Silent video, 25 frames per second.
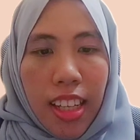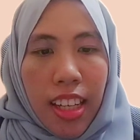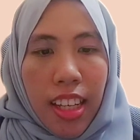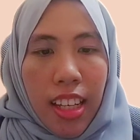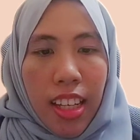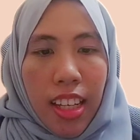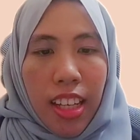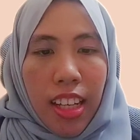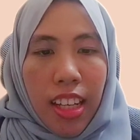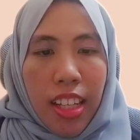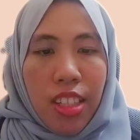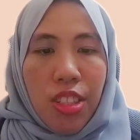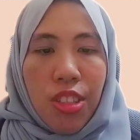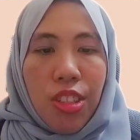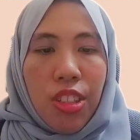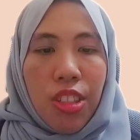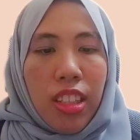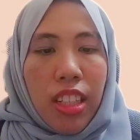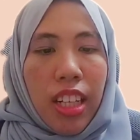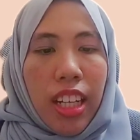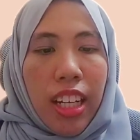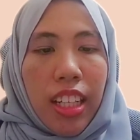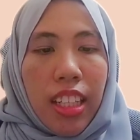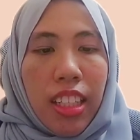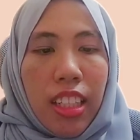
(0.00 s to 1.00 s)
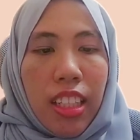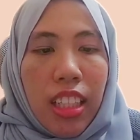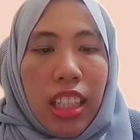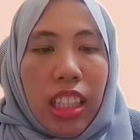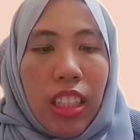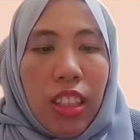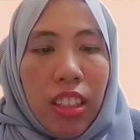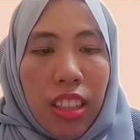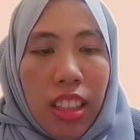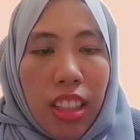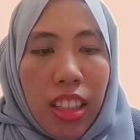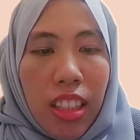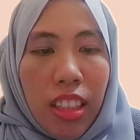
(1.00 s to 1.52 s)
In July, the
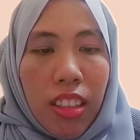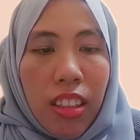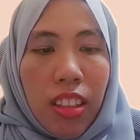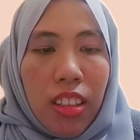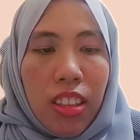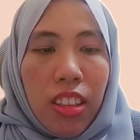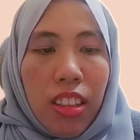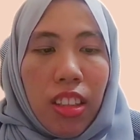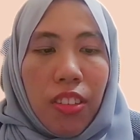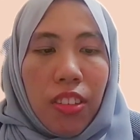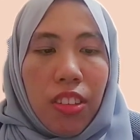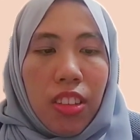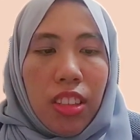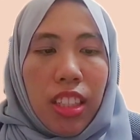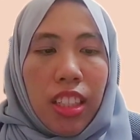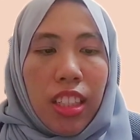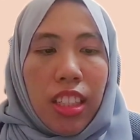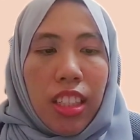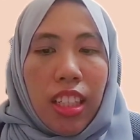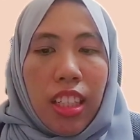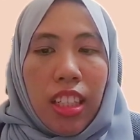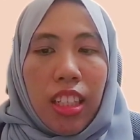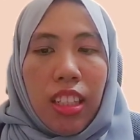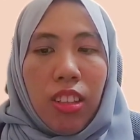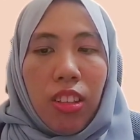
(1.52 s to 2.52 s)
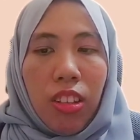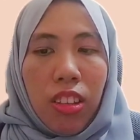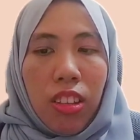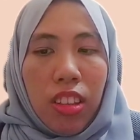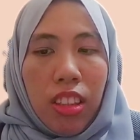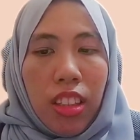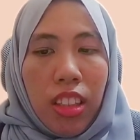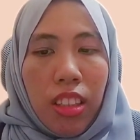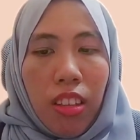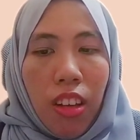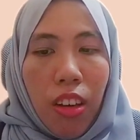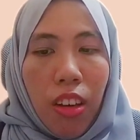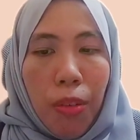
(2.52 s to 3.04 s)
total cost of sale and
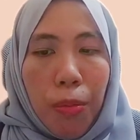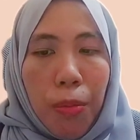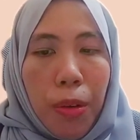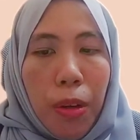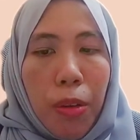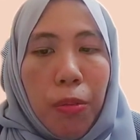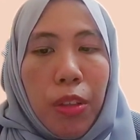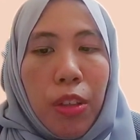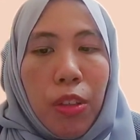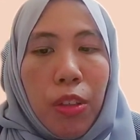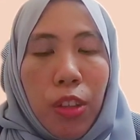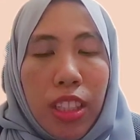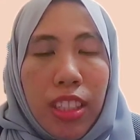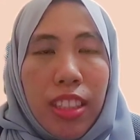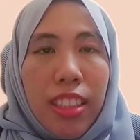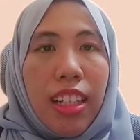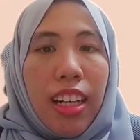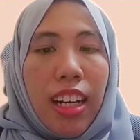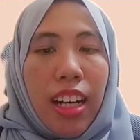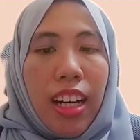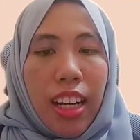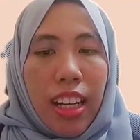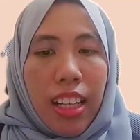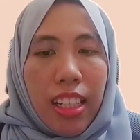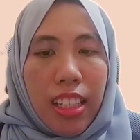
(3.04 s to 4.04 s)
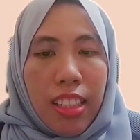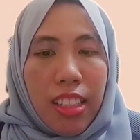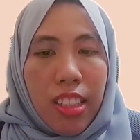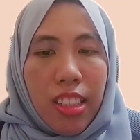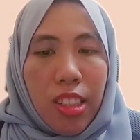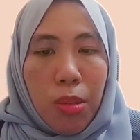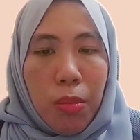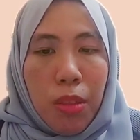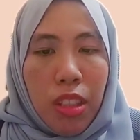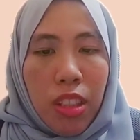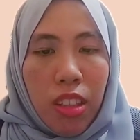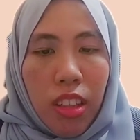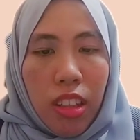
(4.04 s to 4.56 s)
total of profit was the
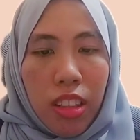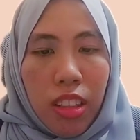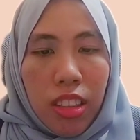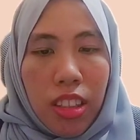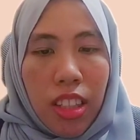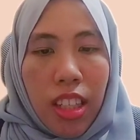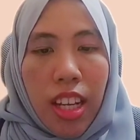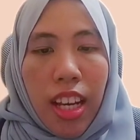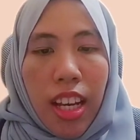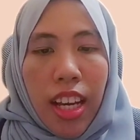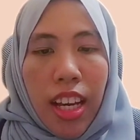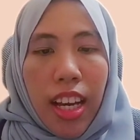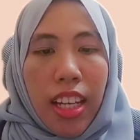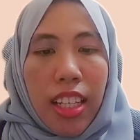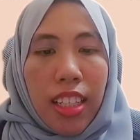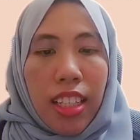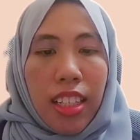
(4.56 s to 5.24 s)
highest because at the